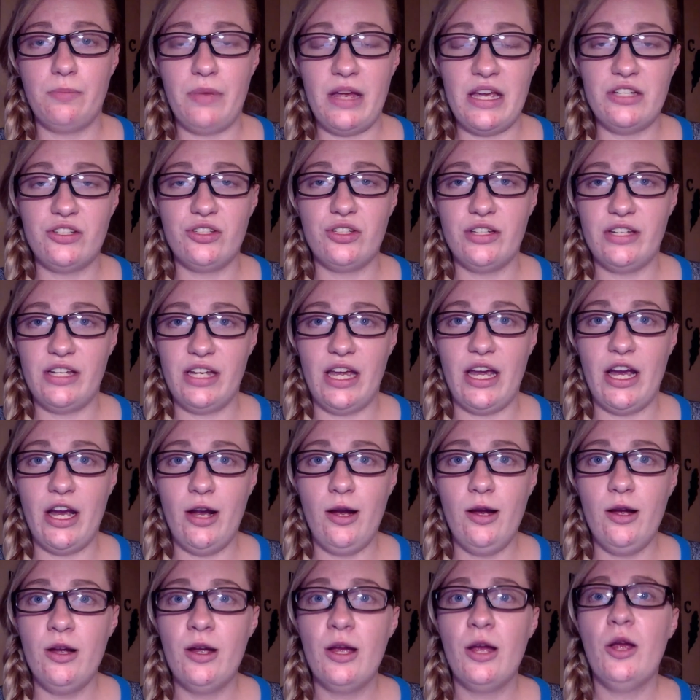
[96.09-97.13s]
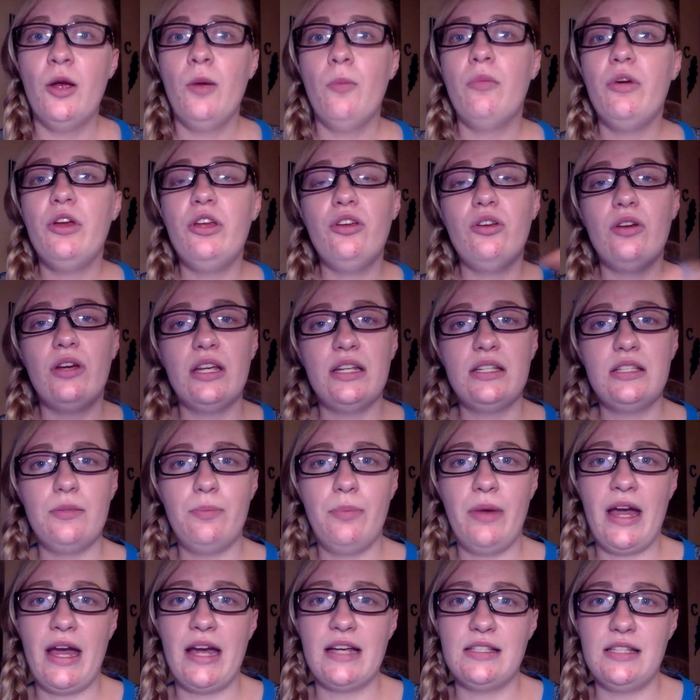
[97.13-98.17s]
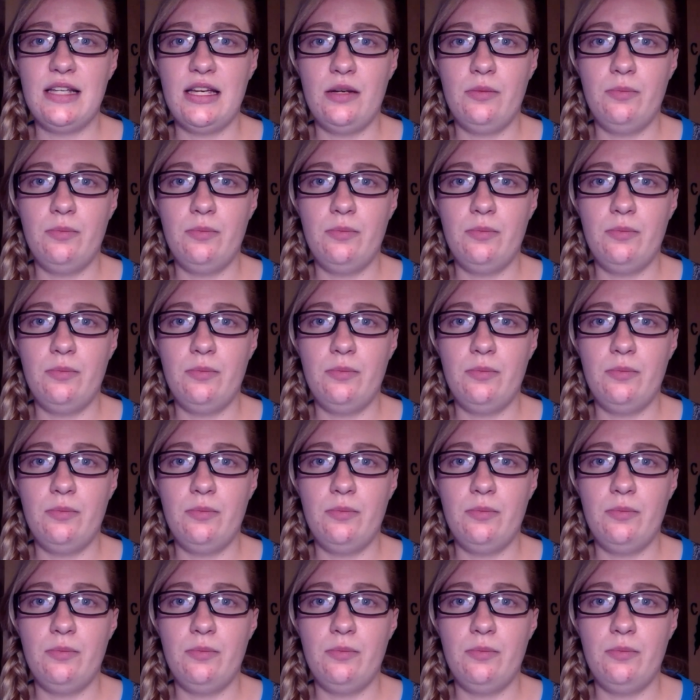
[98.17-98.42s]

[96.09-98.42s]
patient care, but you get to pass